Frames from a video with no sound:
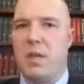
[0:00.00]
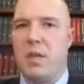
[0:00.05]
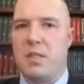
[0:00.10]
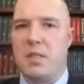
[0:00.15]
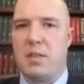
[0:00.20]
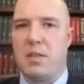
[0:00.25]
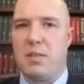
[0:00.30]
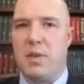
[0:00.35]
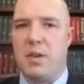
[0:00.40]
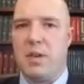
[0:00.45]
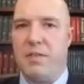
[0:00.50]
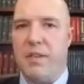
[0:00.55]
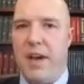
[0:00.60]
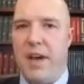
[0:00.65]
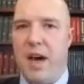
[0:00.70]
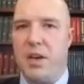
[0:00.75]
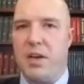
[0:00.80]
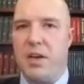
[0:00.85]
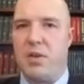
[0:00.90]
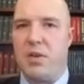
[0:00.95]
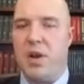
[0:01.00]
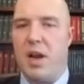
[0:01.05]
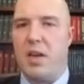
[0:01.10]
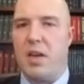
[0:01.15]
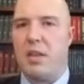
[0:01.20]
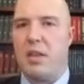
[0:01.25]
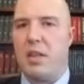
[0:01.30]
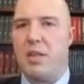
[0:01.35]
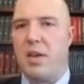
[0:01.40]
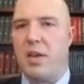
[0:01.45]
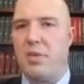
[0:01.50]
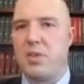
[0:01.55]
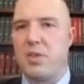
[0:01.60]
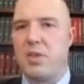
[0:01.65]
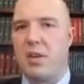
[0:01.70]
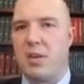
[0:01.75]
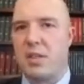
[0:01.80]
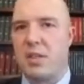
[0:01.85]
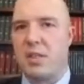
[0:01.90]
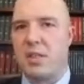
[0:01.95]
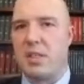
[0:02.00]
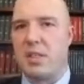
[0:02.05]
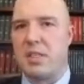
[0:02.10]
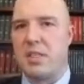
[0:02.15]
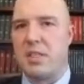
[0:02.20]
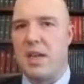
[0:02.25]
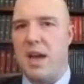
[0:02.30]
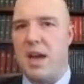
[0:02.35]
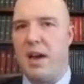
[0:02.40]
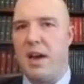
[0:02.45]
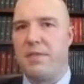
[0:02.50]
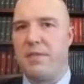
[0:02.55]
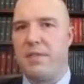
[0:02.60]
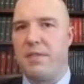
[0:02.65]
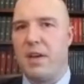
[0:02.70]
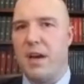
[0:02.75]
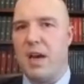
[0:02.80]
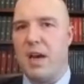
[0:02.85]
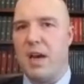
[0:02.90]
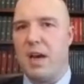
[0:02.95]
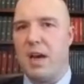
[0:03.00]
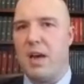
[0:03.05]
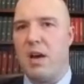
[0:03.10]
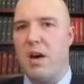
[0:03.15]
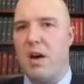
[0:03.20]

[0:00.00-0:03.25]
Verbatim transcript: needs to be mm. evaluated, that those nursing staff uh,